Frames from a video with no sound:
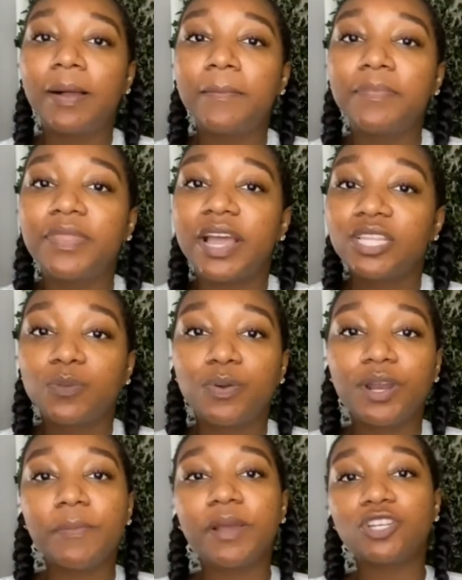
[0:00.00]
That's
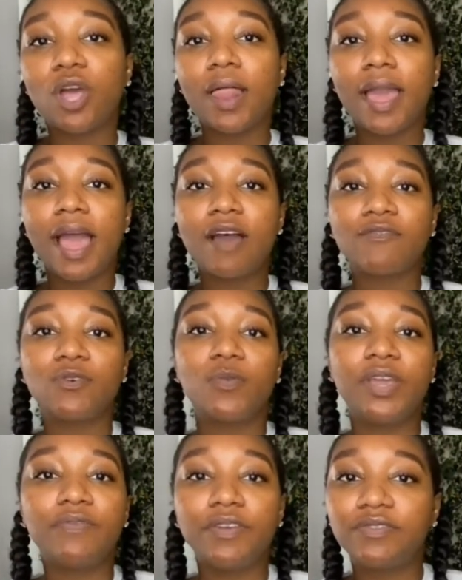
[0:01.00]
pretty much all I have for
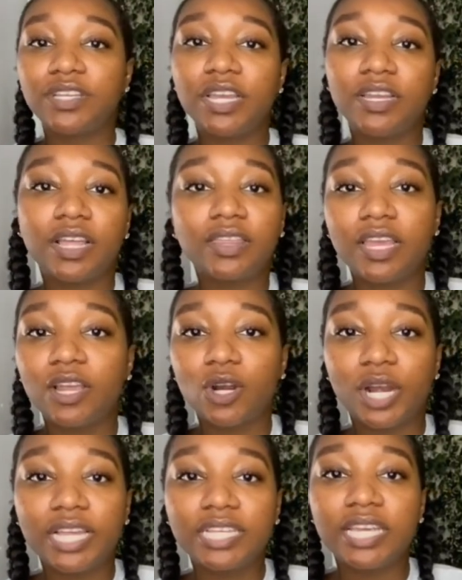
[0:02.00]
week 15, nothing
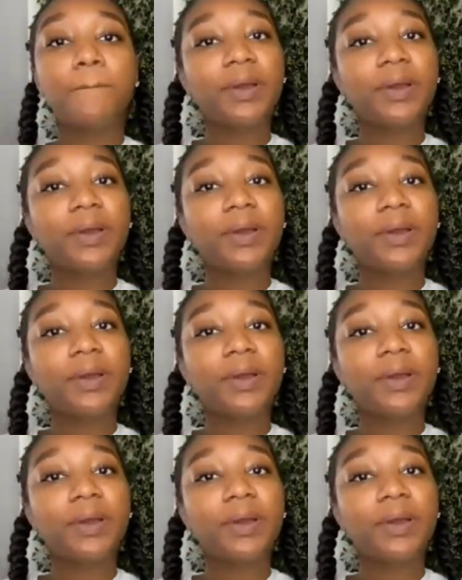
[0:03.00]
crazy.